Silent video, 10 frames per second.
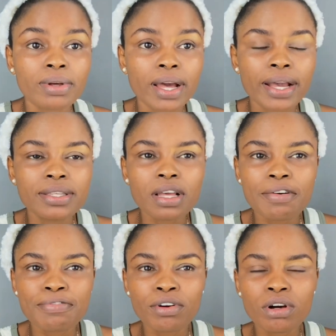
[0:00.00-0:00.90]
guys, I
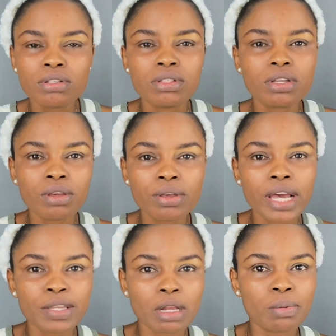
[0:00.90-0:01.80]
forgot to tell you
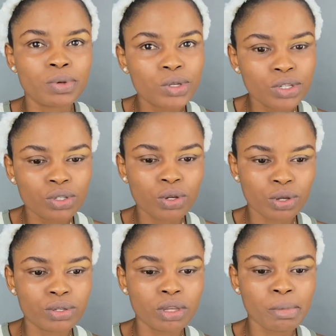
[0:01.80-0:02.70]
guys what I'm using to
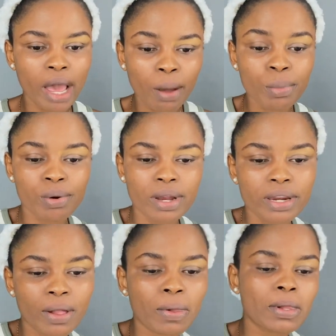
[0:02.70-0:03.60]
conceal my eyebrow right
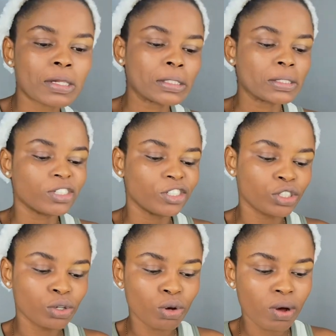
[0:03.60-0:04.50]
now.
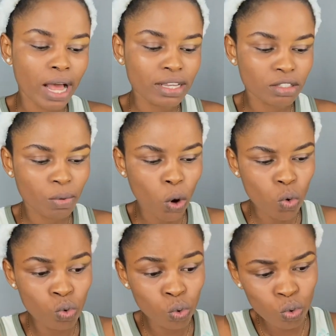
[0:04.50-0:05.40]
So as now,
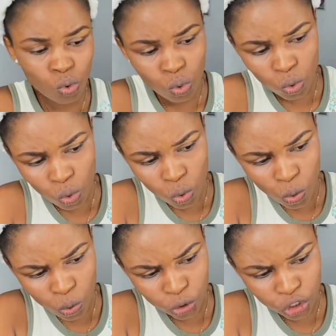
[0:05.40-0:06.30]

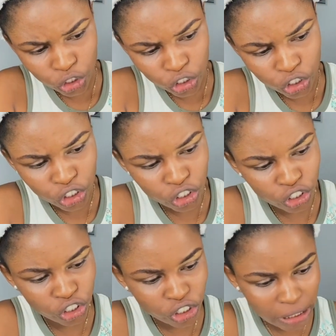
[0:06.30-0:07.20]
woo,
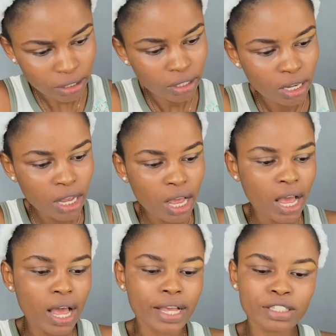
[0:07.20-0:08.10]
shit.
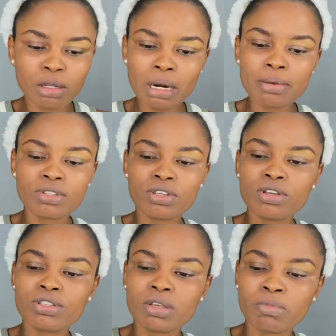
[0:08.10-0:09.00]
As now I'm still
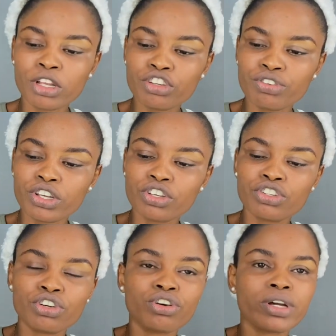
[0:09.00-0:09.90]
using my
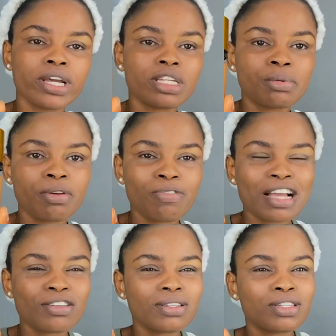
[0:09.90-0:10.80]
Treasure Haze Wave.
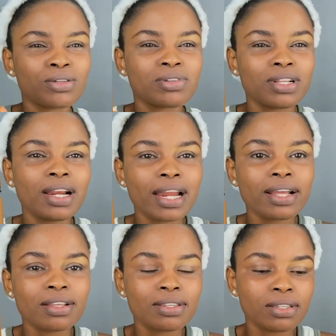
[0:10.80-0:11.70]
I just seriously
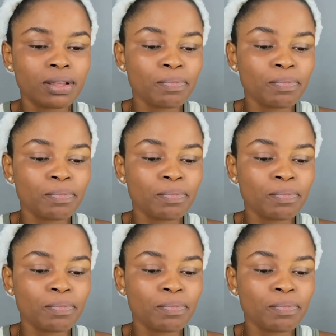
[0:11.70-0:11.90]
like this